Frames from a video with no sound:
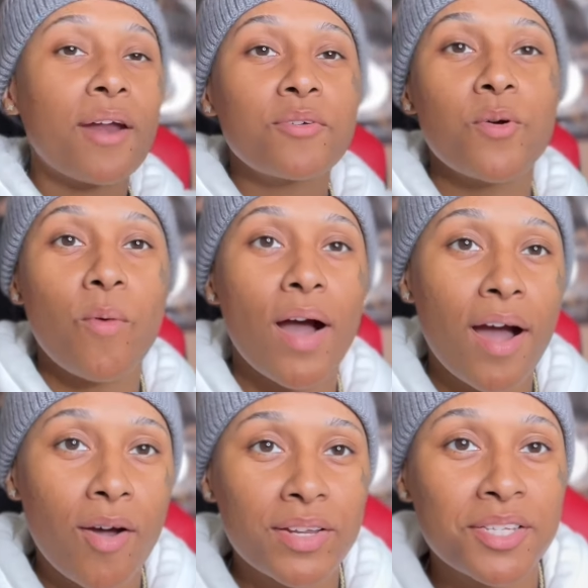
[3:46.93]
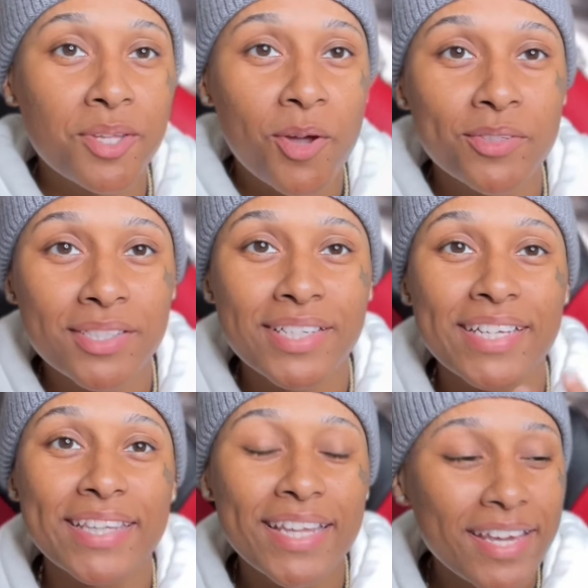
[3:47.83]
Why all these songs is
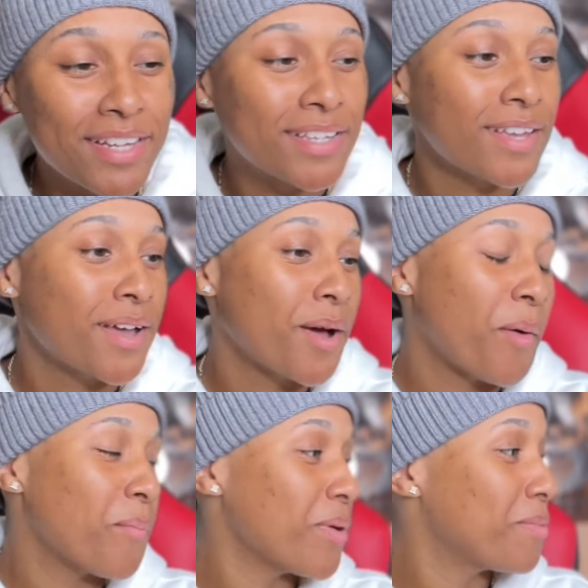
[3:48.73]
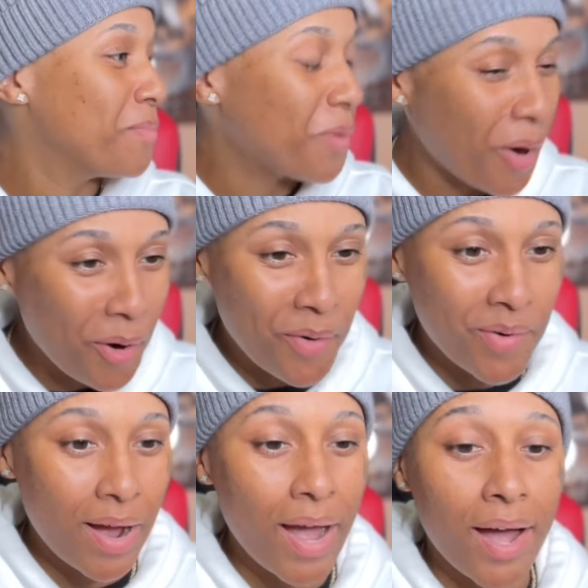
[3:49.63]
getting leaked, but
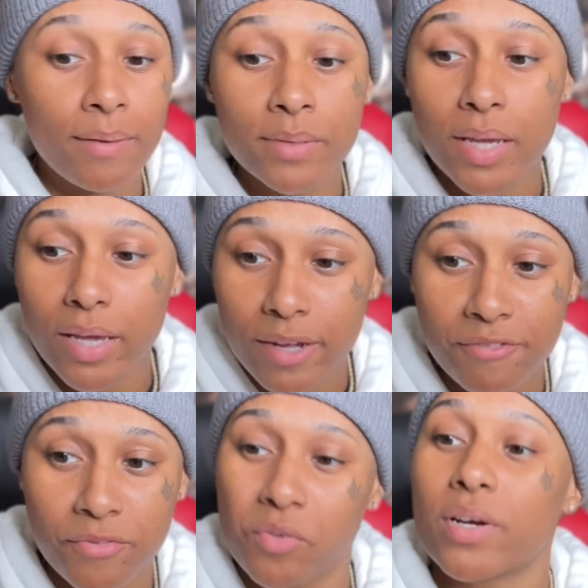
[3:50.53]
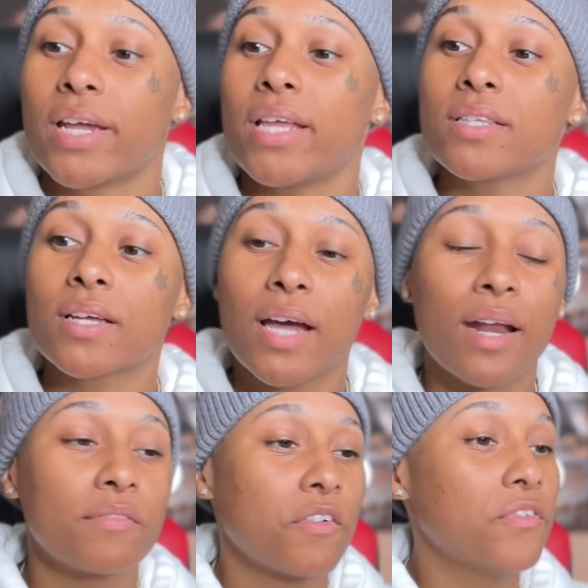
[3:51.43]
bro, I'm here for it. It's
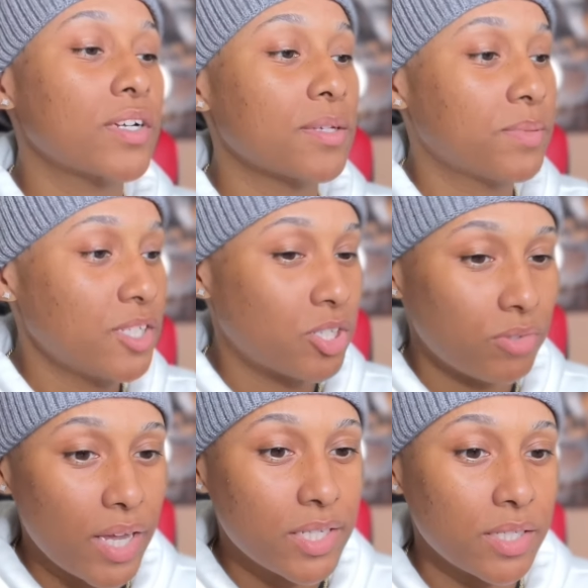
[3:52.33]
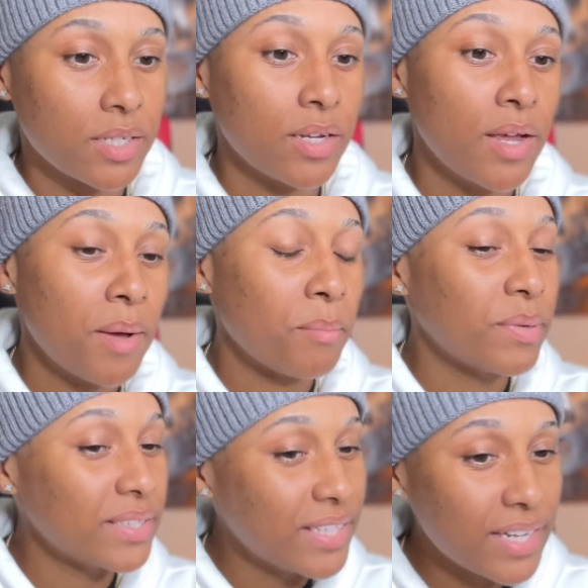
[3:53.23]
kind of a fucked up situation,
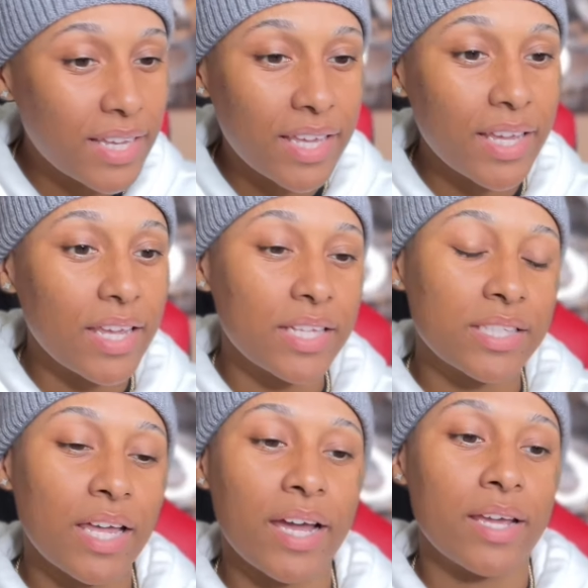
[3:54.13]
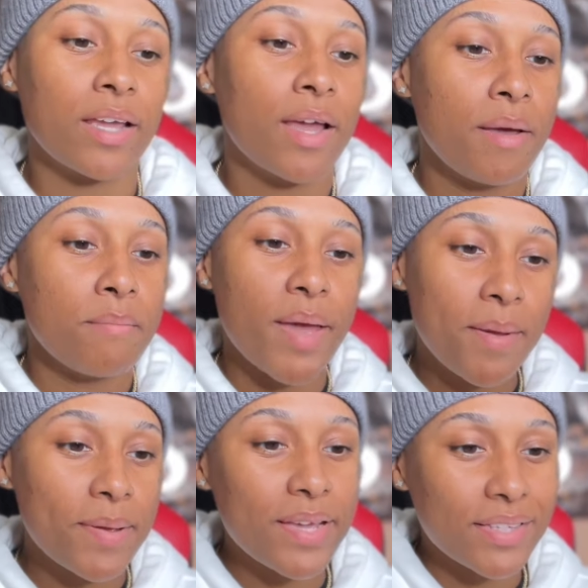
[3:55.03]
but then again, it's like
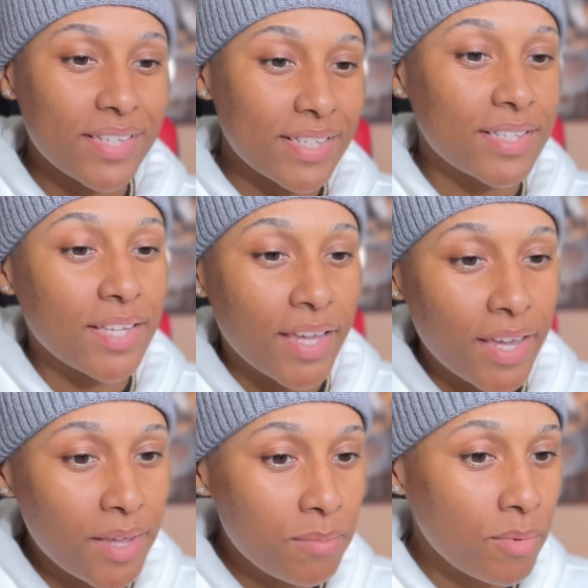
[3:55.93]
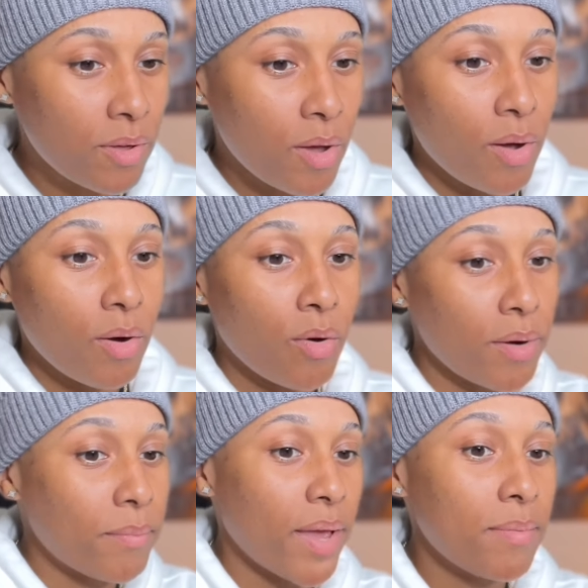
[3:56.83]
maybe it's his team,
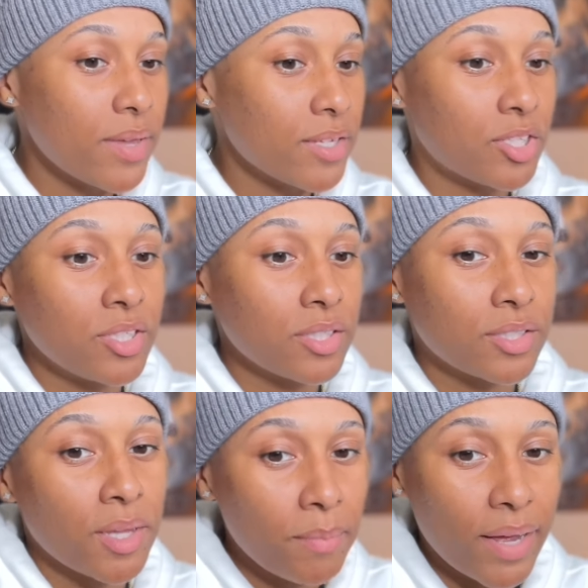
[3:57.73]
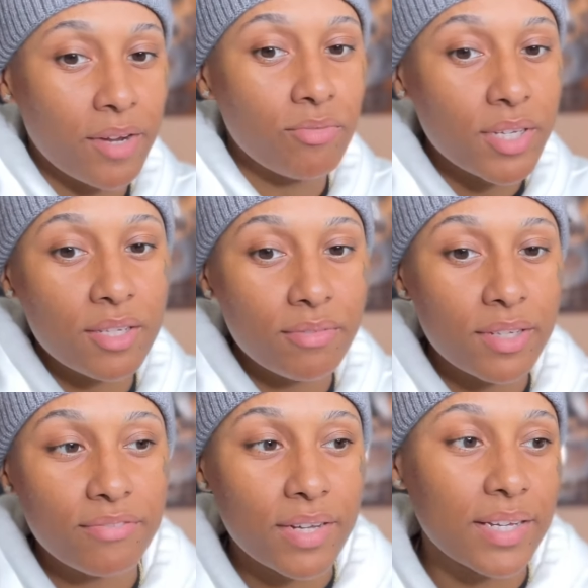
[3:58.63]
or maybe it's just somebody really,
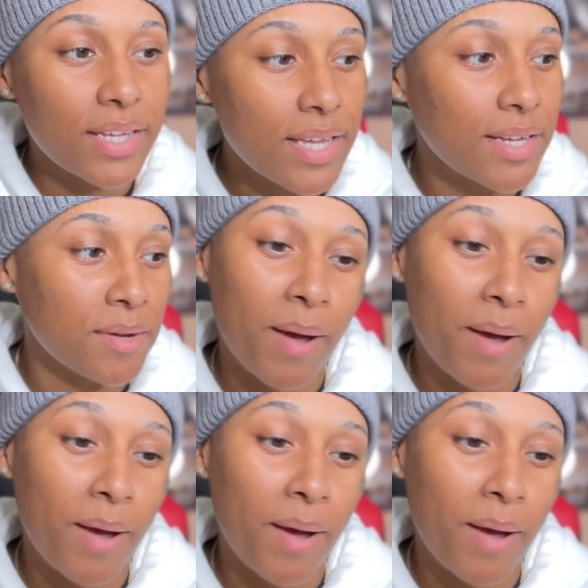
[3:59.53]
really fucking leaking them.